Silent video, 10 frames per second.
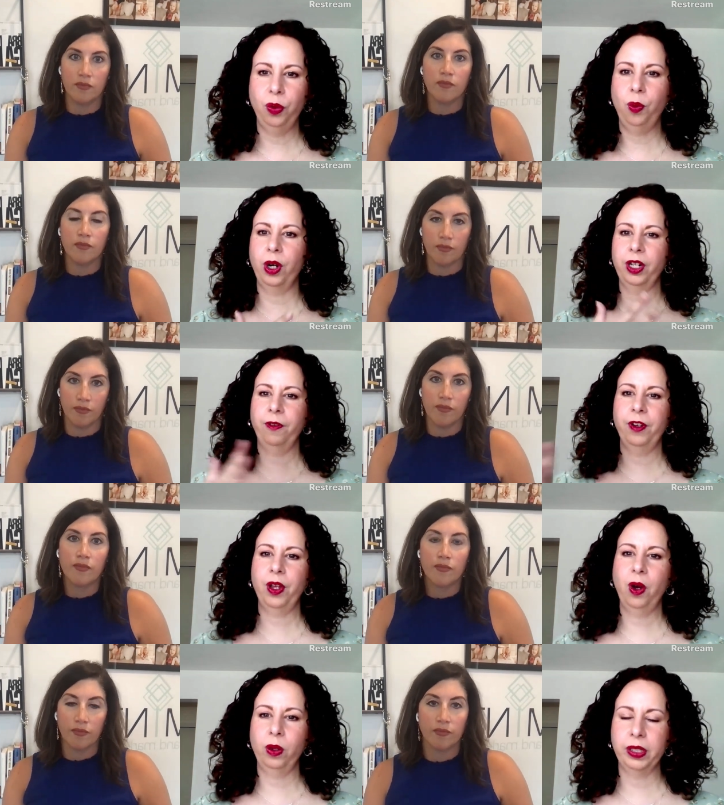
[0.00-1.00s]
Speaker 1: to work for the
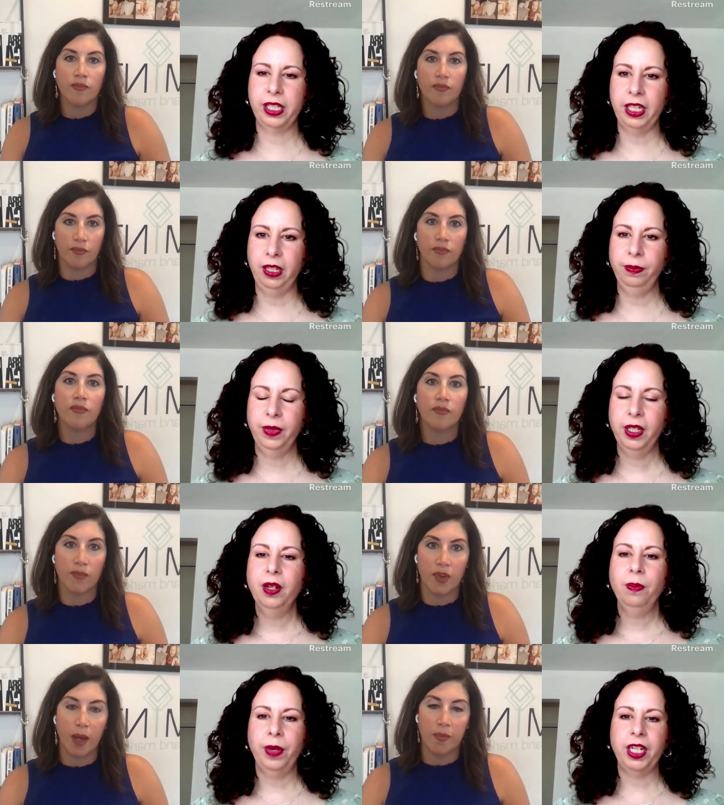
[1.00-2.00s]
whole team.
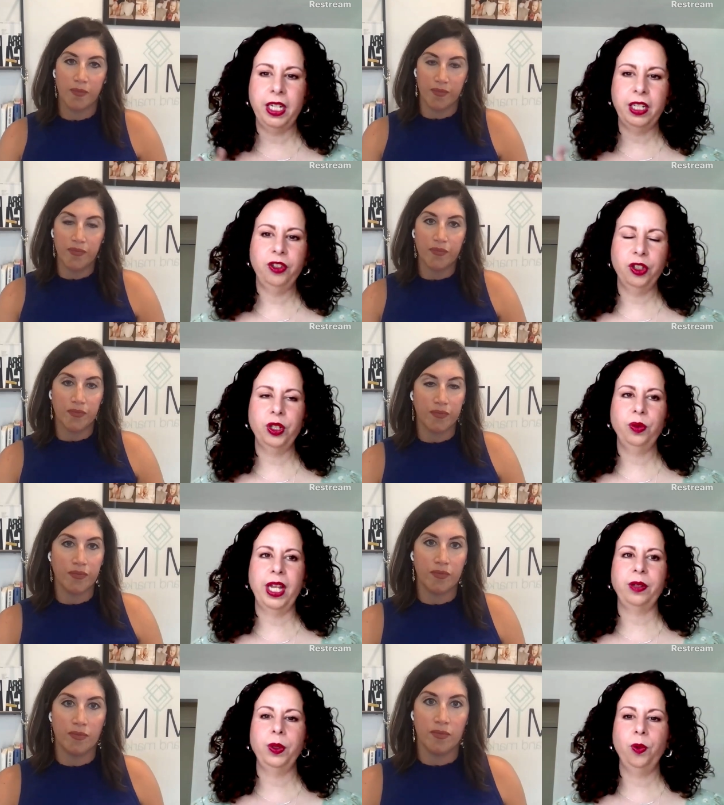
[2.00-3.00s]
Yeah. But it is true,
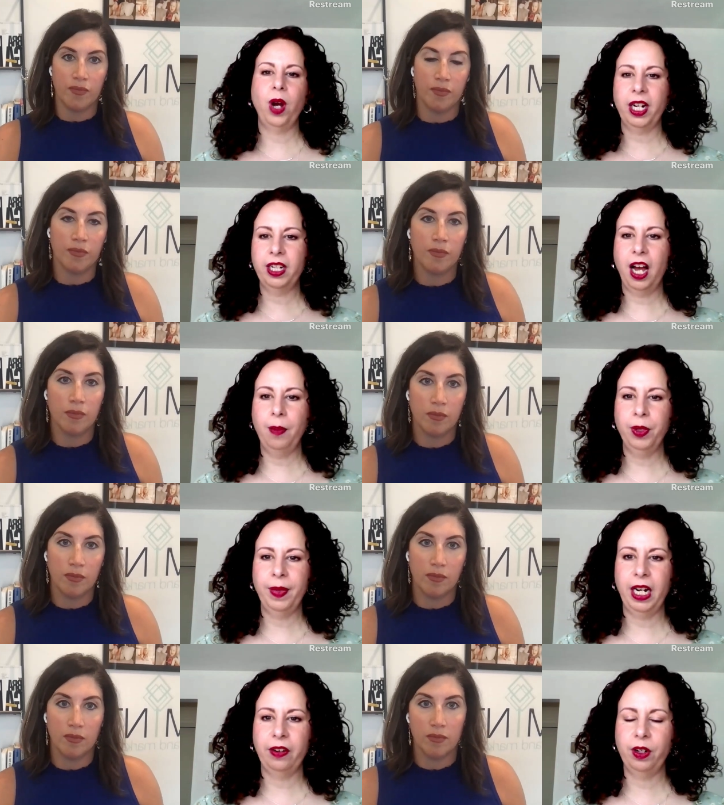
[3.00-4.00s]
like you want to
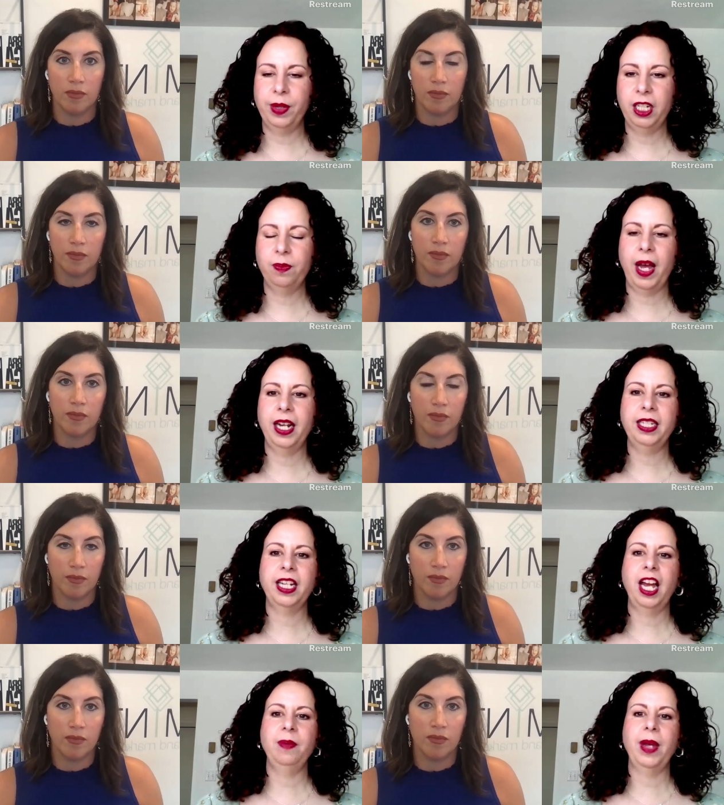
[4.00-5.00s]
complement everybody's body
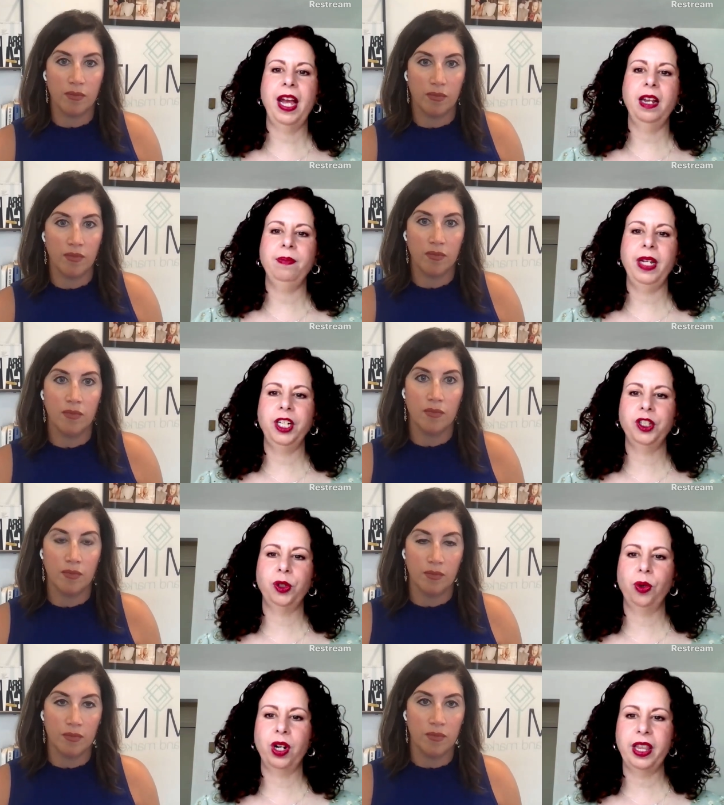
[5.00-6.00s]
type and make
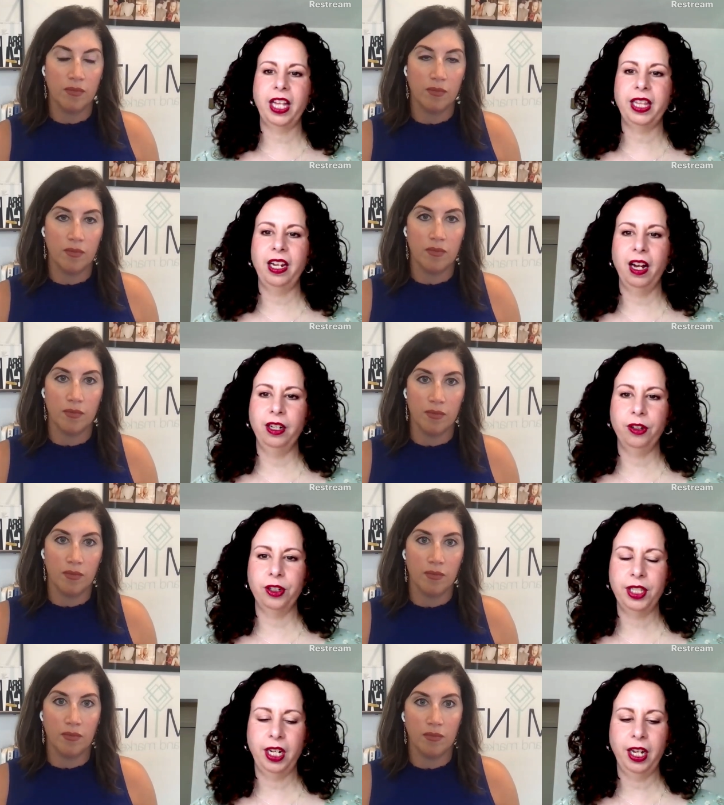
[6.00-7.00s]
sure that they
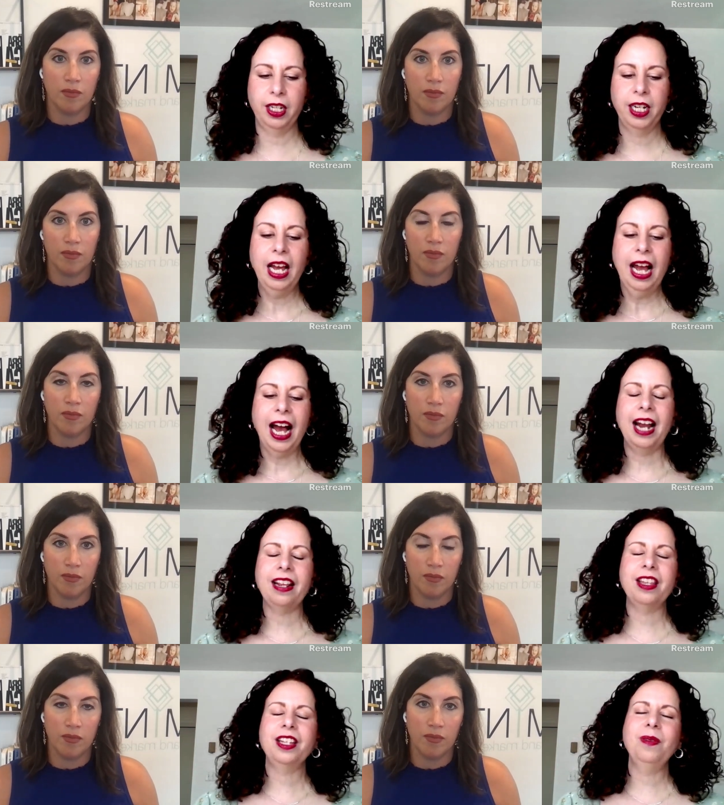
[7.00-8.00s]
understand. I
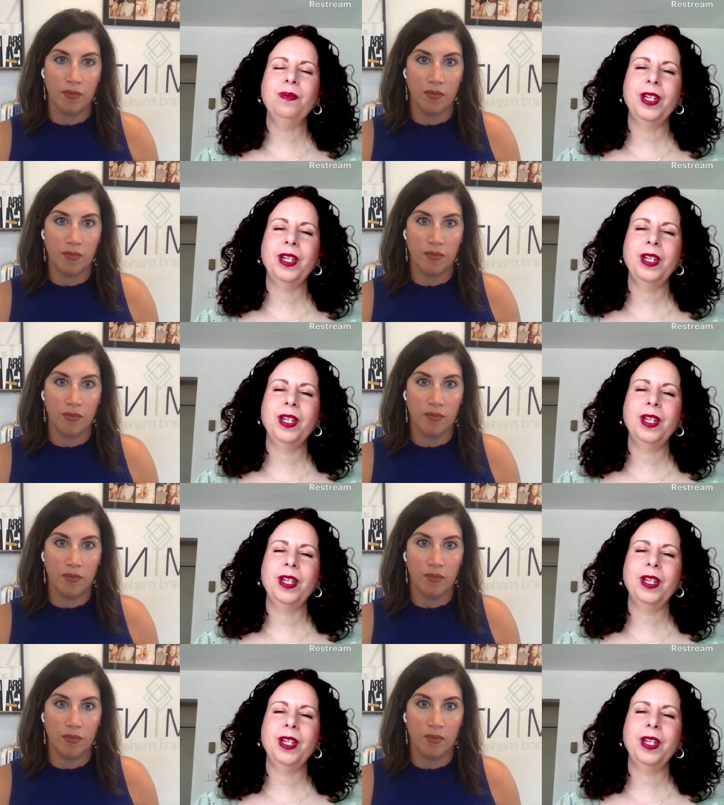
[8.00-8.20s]
think the